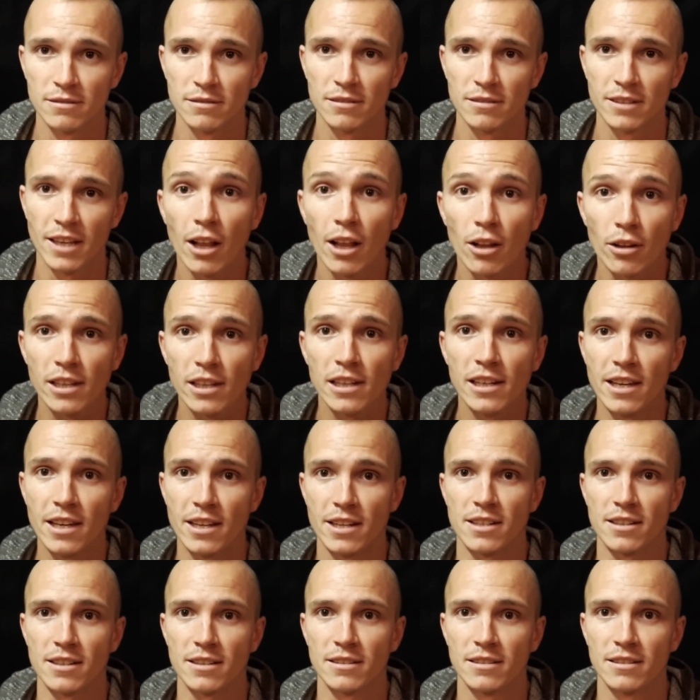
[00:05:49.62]

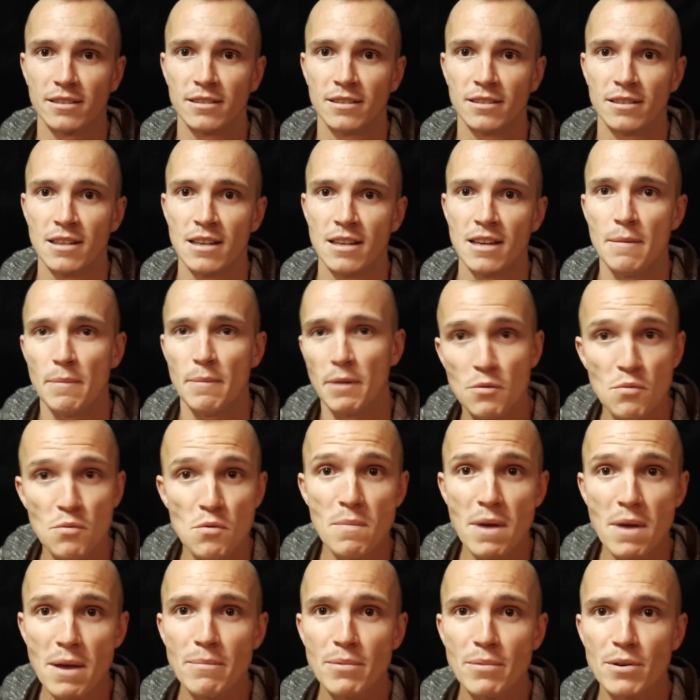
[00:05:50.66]
calculating. But
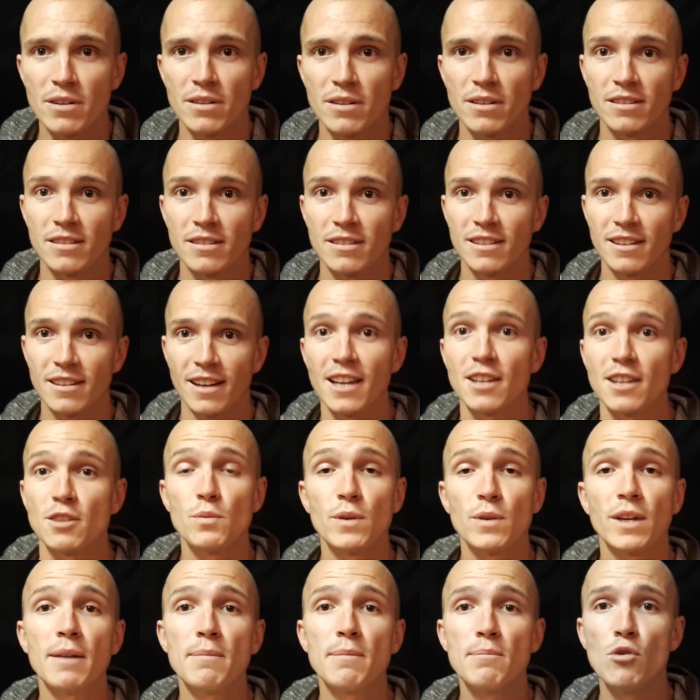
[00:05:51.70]
remember, as we
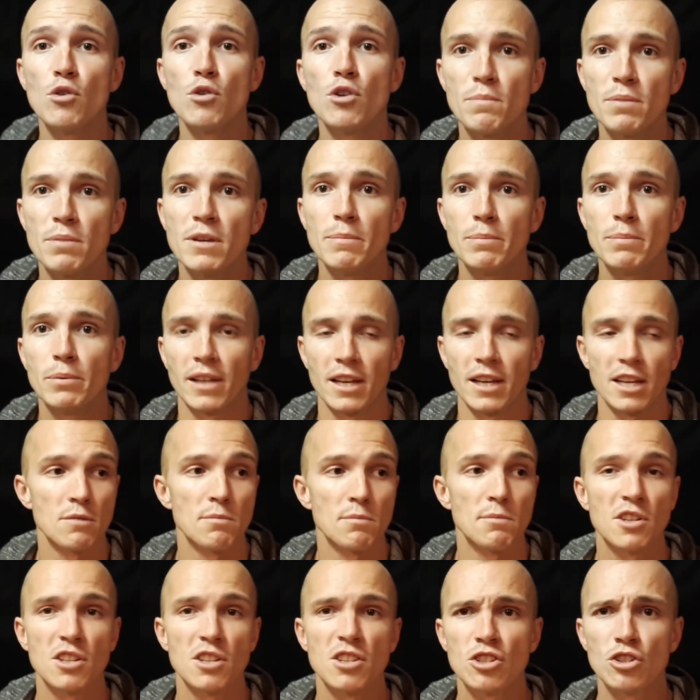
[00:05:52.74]
get more people, as we
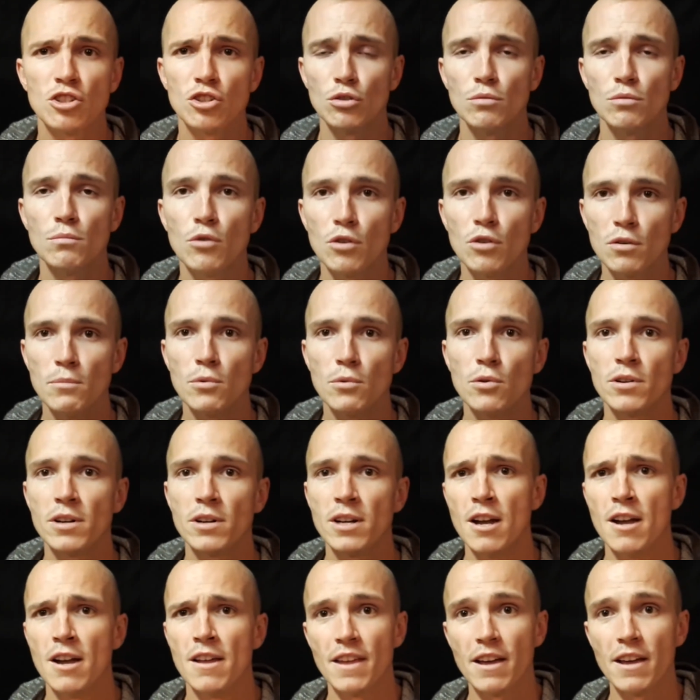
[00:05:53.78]
consume more and more,
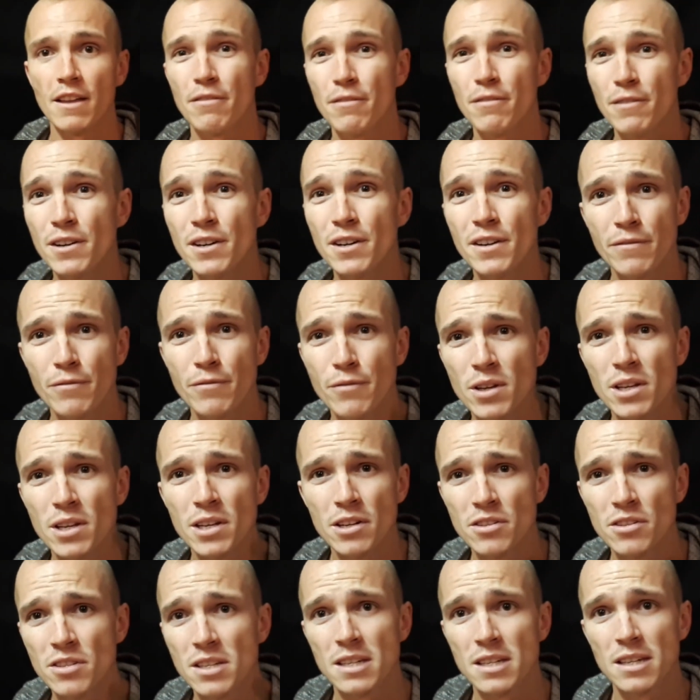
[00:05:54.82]
that 33
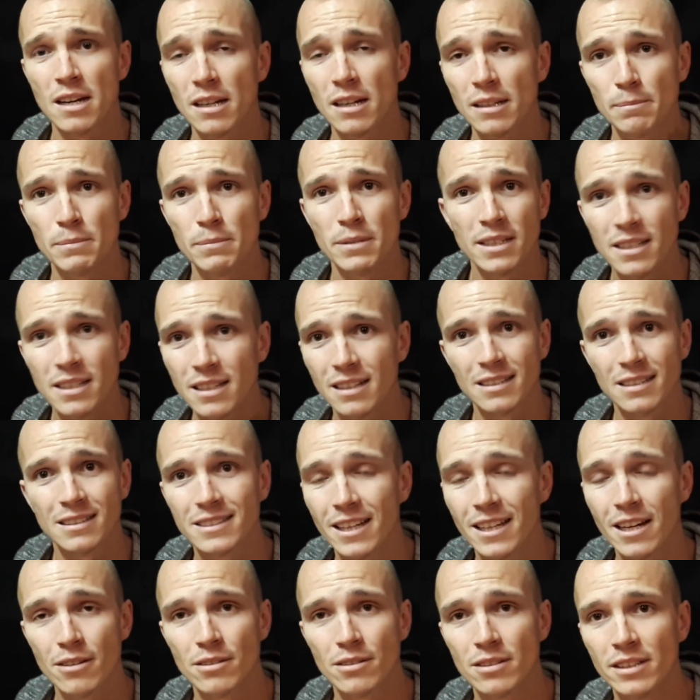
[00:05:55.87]
years is being cut
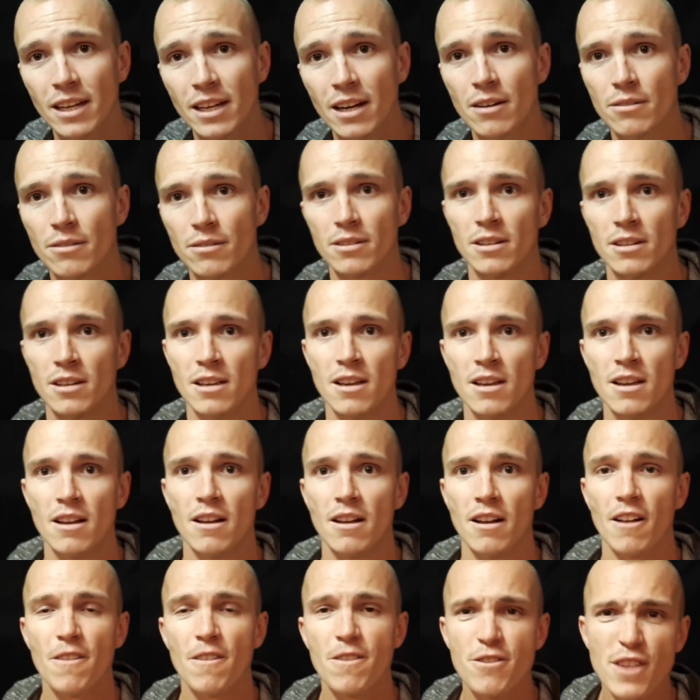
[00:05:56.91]
down and down.
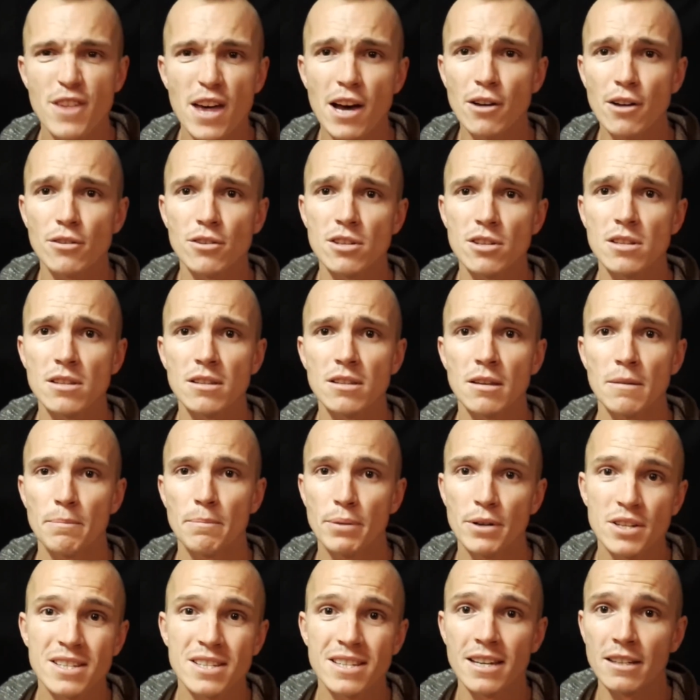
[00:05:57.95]

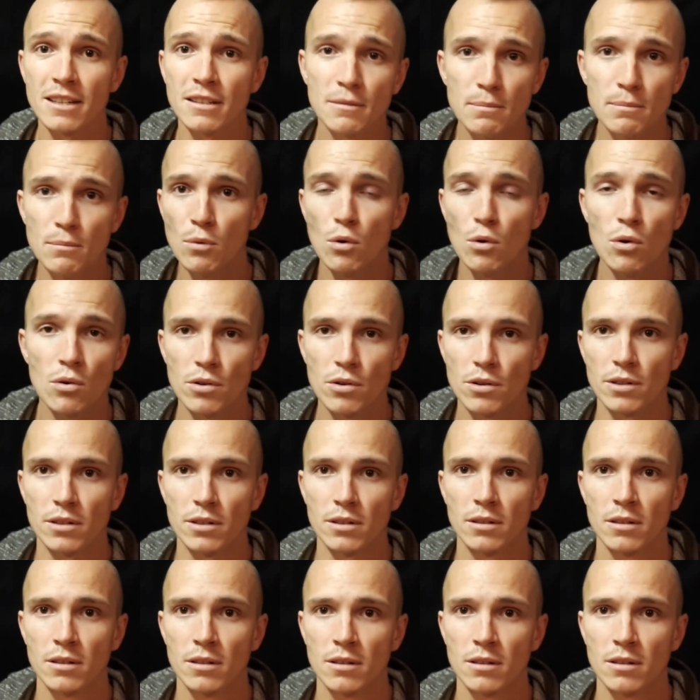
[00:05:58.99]
1,000% more